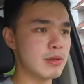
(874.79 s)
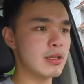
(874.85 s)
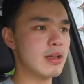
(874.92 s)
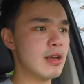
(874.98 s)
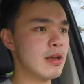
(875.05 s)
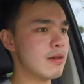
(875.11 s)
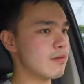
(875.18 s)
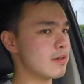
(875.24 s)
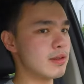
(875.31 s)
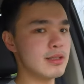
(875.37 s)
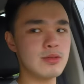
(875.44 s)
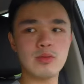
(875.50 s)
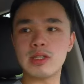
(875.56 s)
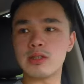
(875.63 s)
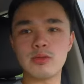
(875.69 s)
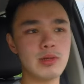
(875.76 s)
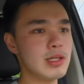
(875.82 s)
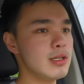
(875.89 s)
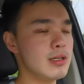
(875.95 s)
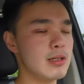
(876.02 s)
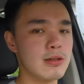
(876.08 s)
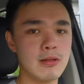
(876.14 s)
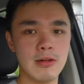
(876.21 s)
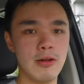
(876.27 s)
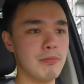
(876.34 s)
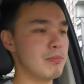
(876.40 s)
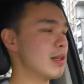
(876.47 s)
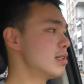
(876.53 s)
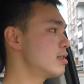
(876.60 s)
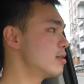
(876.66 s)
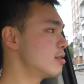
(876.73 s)
But for this one, it's really a
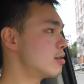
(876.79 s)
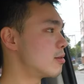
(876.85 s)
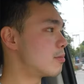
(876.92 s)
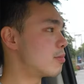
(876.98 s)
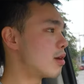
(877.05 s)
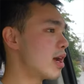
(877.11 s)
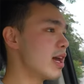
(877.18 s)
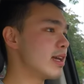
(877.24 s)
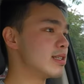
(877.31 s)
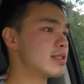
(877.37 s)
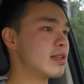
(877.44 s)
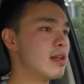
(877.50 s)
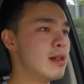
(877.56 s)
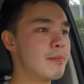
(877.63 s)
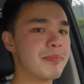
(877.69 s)
pleasant surprise.